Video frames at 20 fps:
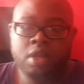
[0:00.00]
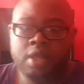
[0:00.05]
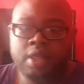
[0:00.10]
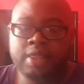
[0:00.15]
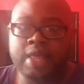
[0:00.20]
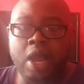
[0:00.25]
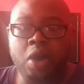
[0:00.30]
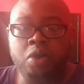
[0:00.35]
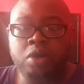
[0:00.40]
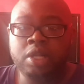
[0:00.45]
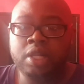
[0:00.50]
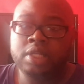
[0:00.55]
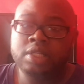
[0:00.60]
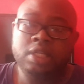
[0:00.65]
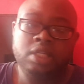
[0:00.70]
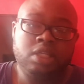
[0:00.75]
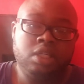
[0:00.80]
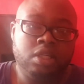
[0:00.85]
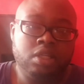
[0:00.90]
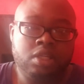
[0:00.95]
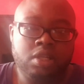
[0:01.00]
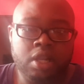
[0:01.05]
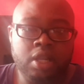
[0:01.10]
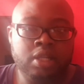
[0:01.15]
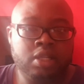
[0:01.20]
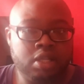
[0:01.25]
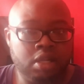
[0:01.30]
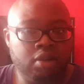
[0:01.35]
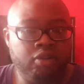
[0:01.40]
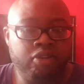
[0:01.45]
that organization
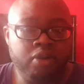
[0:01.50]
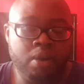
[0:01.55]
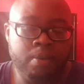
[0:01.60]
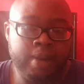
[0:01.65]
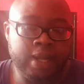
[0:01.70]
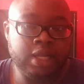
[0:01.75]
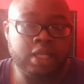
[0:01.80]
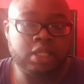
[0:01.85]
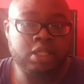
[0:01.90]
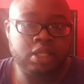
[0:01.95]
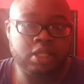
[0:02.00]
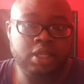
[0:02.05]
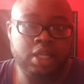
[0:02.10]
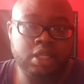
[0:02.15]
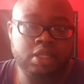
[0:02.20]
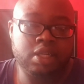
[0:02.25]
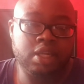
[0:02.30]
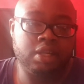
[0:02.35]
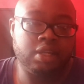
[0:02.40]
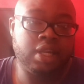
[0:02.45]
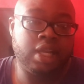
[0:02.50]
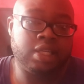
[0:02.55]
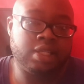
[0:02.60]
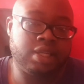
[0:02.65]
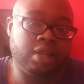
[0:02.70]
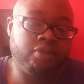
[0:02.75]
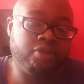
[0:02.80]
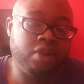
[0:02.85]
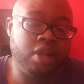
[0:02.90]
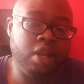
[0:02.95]
into the film, and that's
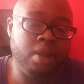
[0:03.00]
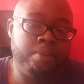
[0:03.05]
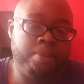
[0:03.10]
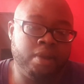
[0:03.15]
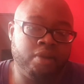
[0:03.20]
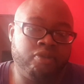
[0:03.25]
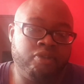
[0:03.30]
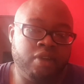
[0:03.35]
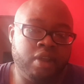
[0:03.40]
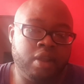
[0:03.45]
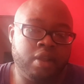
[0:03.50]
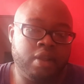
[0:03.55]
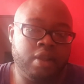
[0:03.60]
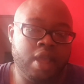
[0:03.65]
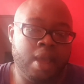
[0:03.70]
definitely a big thing.